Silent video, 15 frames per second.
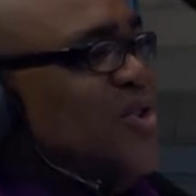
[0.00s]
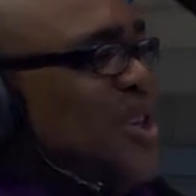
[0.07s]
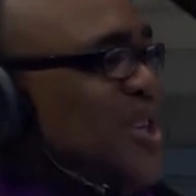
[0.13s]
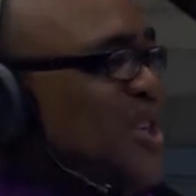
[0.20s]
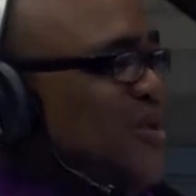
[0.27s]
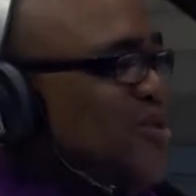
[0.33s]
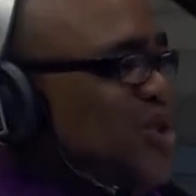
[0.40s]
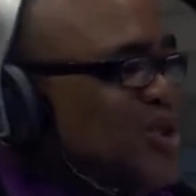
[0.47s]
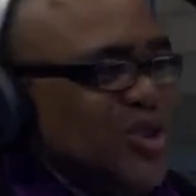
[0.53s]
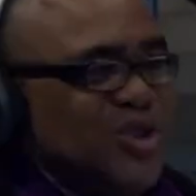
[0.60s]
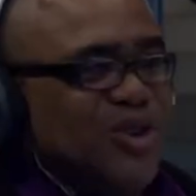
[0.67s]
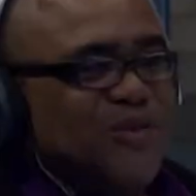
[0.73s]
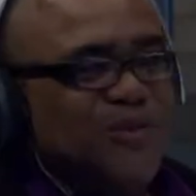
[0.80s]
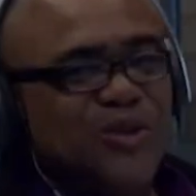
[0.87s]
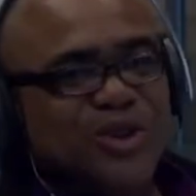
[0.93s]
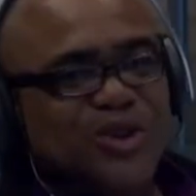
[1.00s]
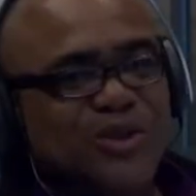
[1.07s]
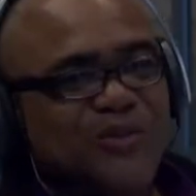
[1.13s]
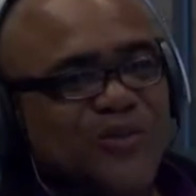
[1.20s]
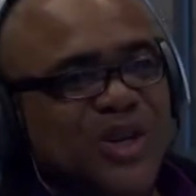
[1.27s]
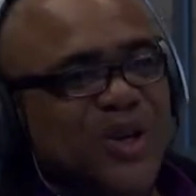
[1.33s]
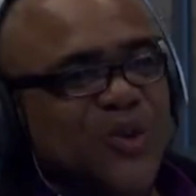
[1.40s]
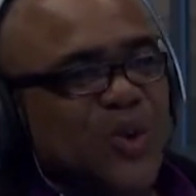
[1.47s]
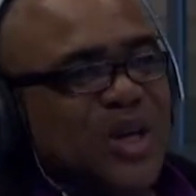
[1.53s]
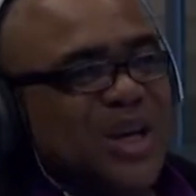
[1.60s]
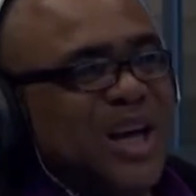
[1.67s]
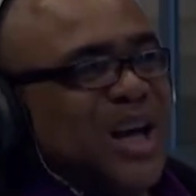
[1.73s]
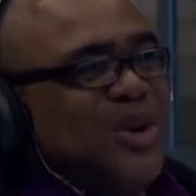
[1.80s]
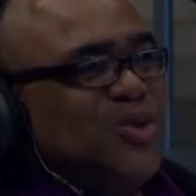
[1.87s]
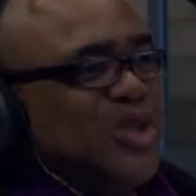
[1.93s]
Redeem does not function very
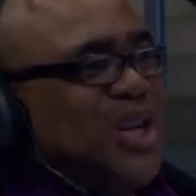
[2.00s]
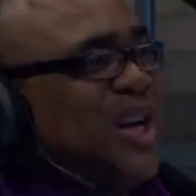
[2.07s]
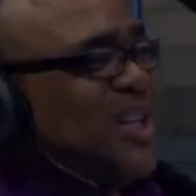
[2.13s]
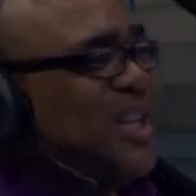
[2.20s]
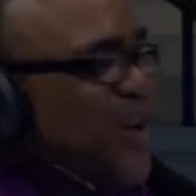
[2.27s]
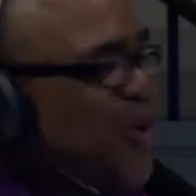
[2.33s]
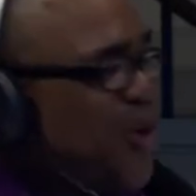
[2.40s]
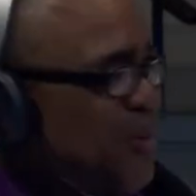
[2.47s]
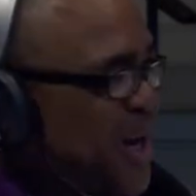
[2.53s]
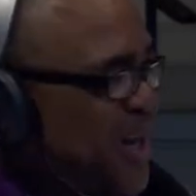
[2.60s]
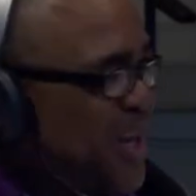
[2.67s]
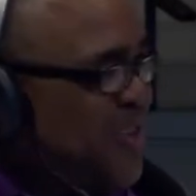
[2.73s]
well outside the urban